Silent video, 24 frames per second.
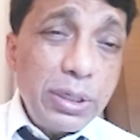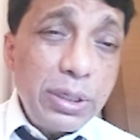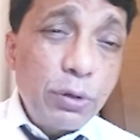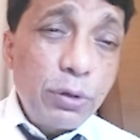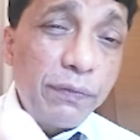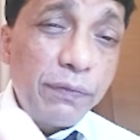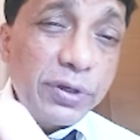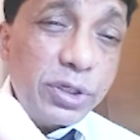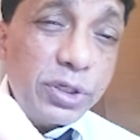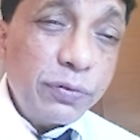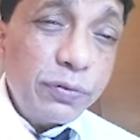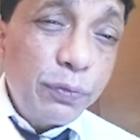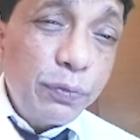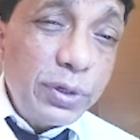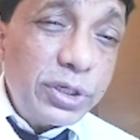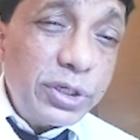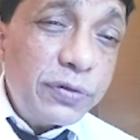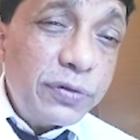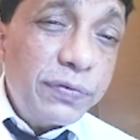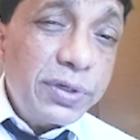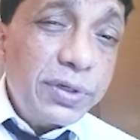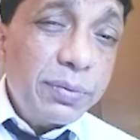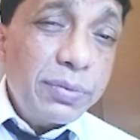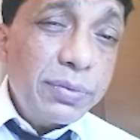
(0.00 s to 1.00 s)
Your
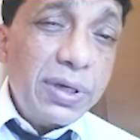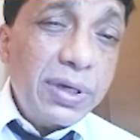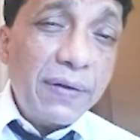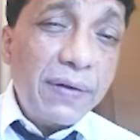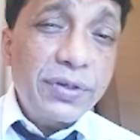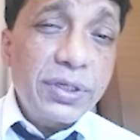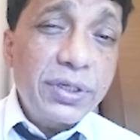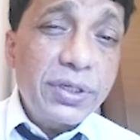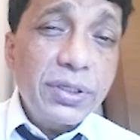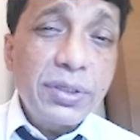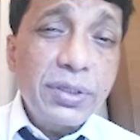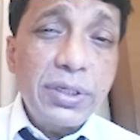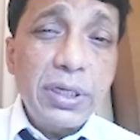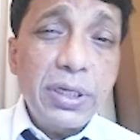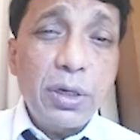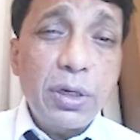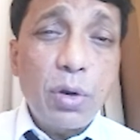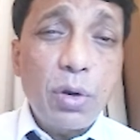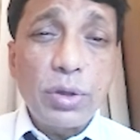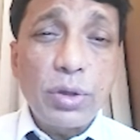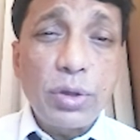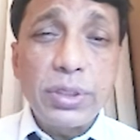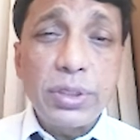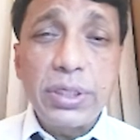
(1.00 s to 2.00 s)
which vitamin deficiency
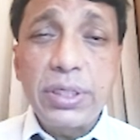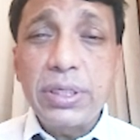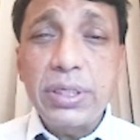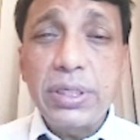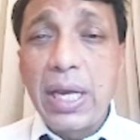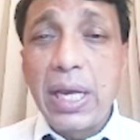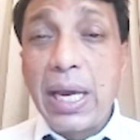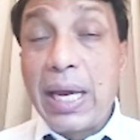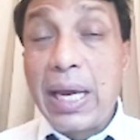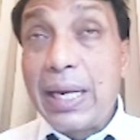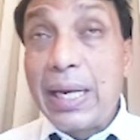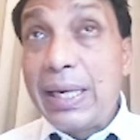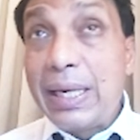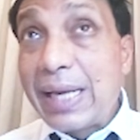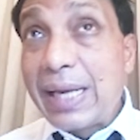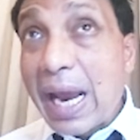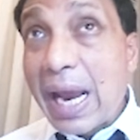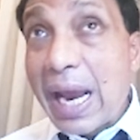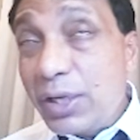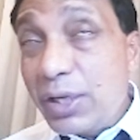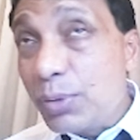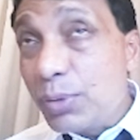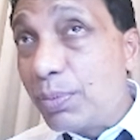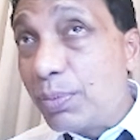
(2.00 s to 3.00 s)
causes
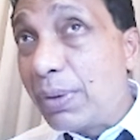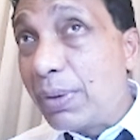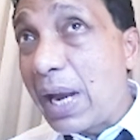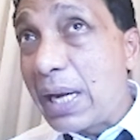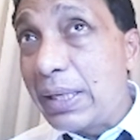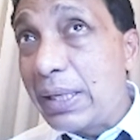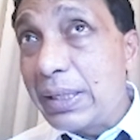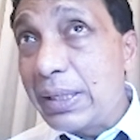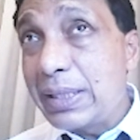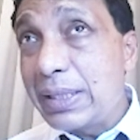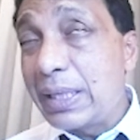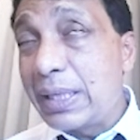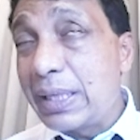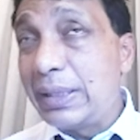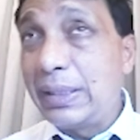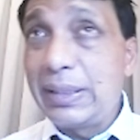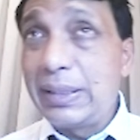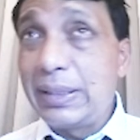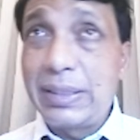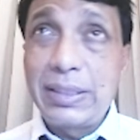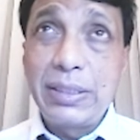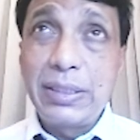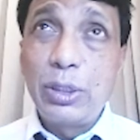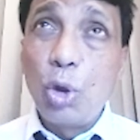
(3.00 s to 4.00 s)
night blindness? And
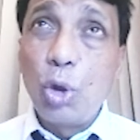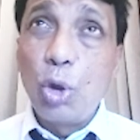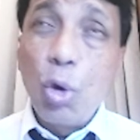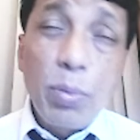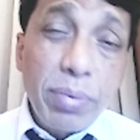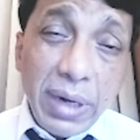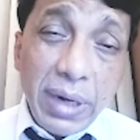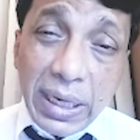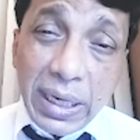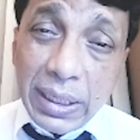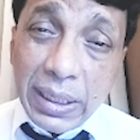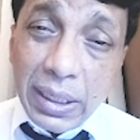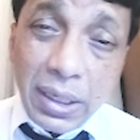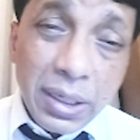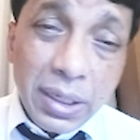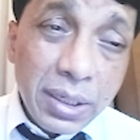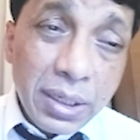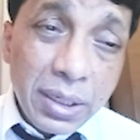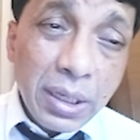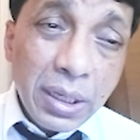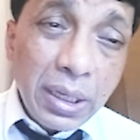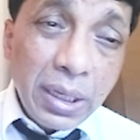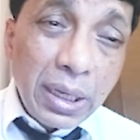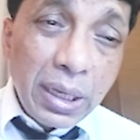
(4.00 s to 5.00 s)
this is
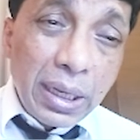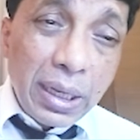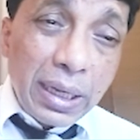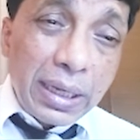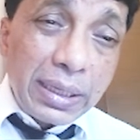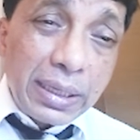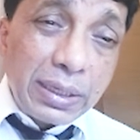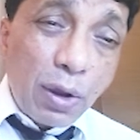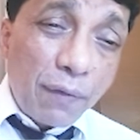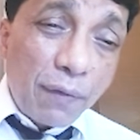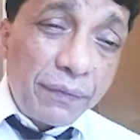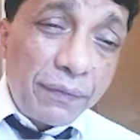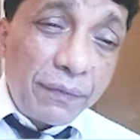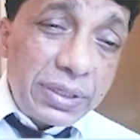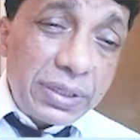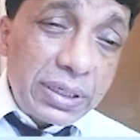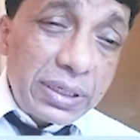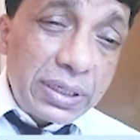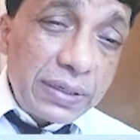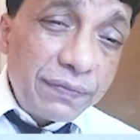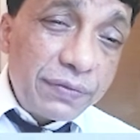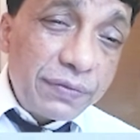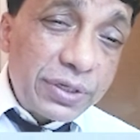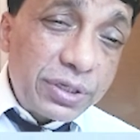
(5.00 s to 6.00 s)
no-brainer.
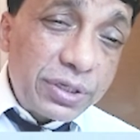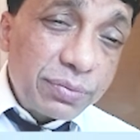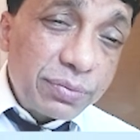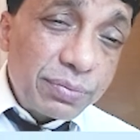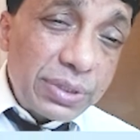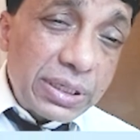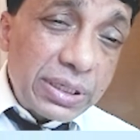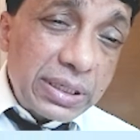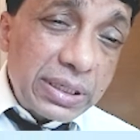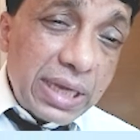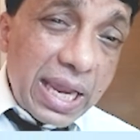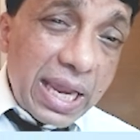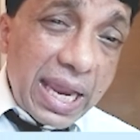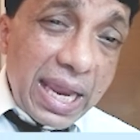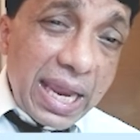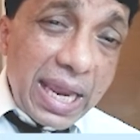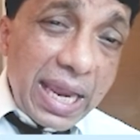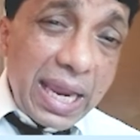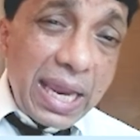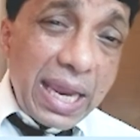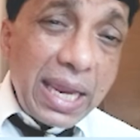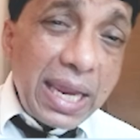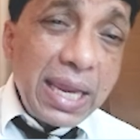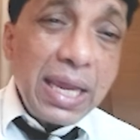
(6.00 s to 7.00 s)
Obviously, vitamin
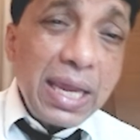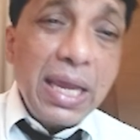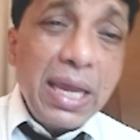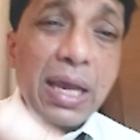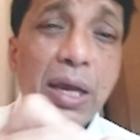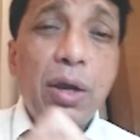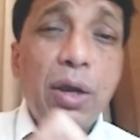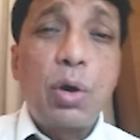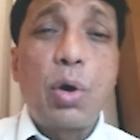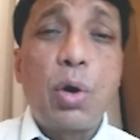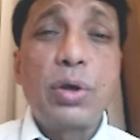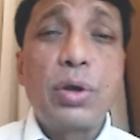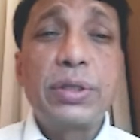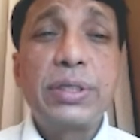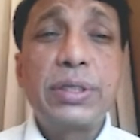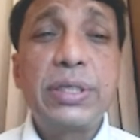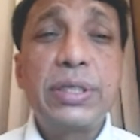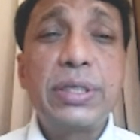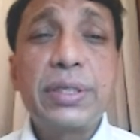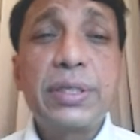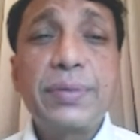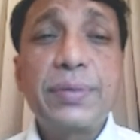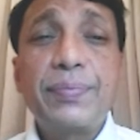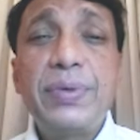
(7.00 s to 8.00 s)
A
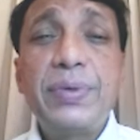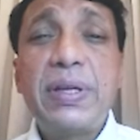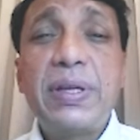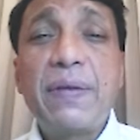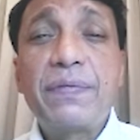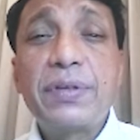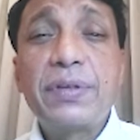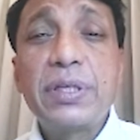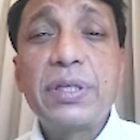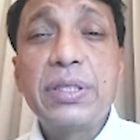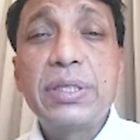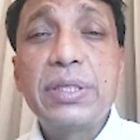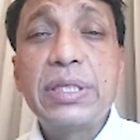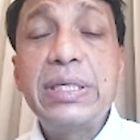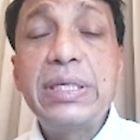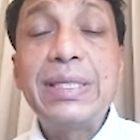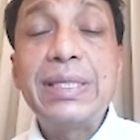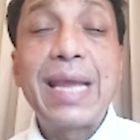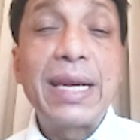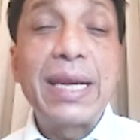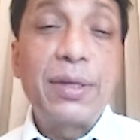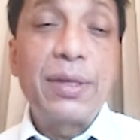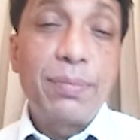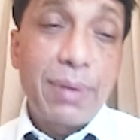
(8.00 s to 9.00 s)
causes deficiency in
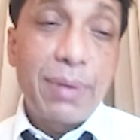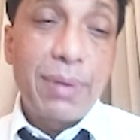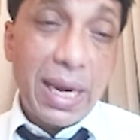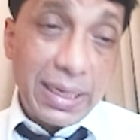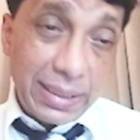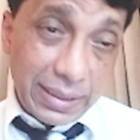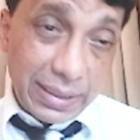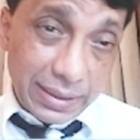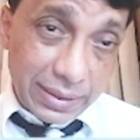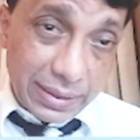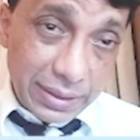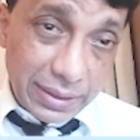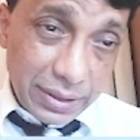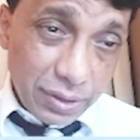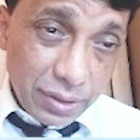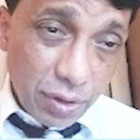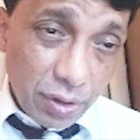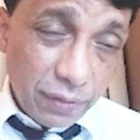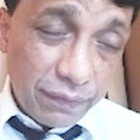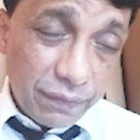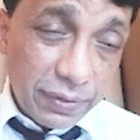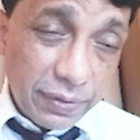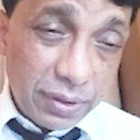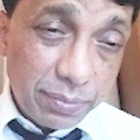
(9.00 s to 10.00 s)
night blindness. It's
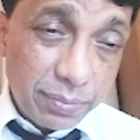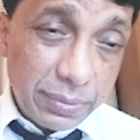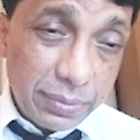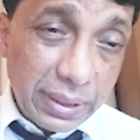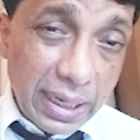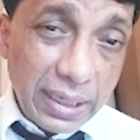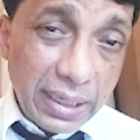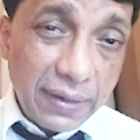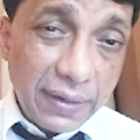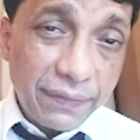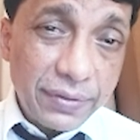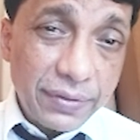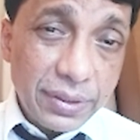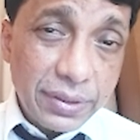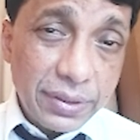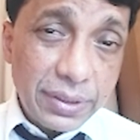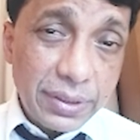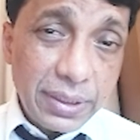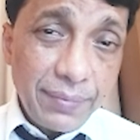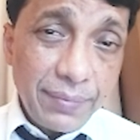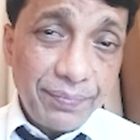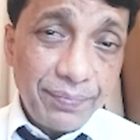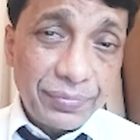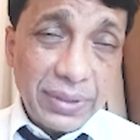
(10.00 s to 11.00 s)
not vitamin A
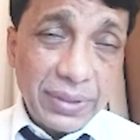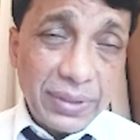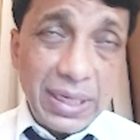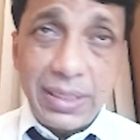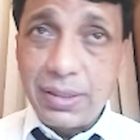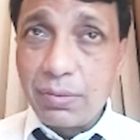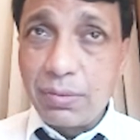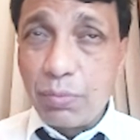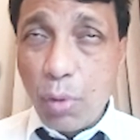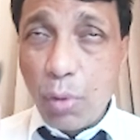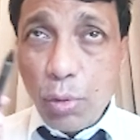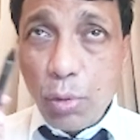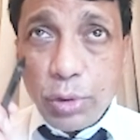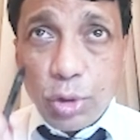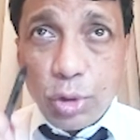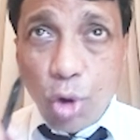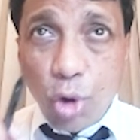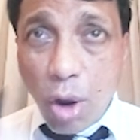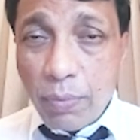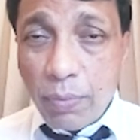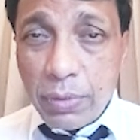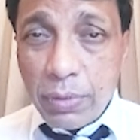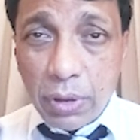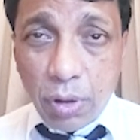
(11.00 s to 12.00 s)
deficiency. It's the most
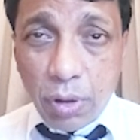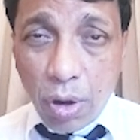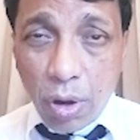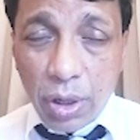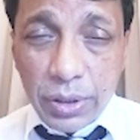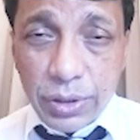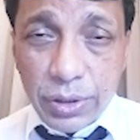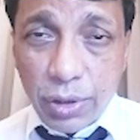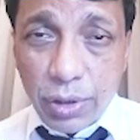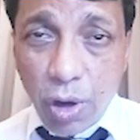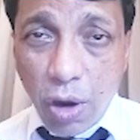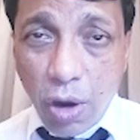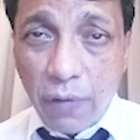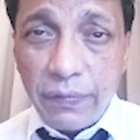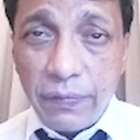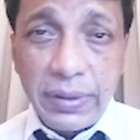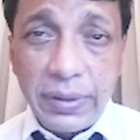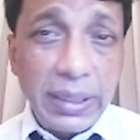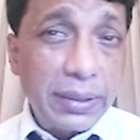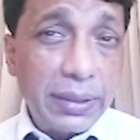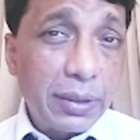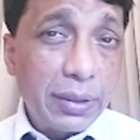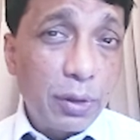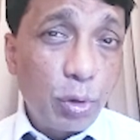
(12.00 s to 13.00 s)
common cause of
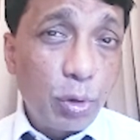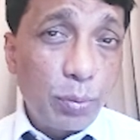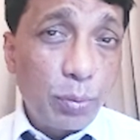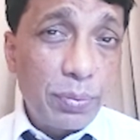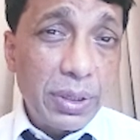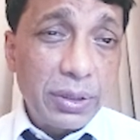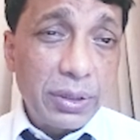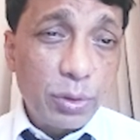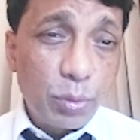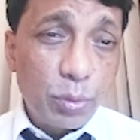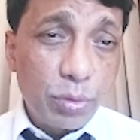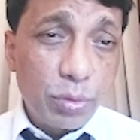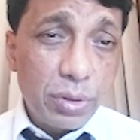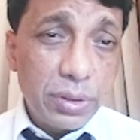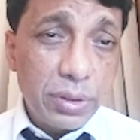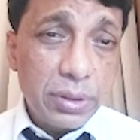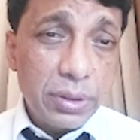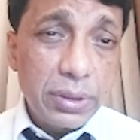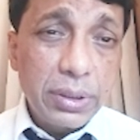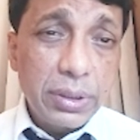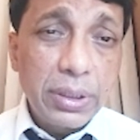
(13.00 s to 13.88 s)
nyctalopia in the world.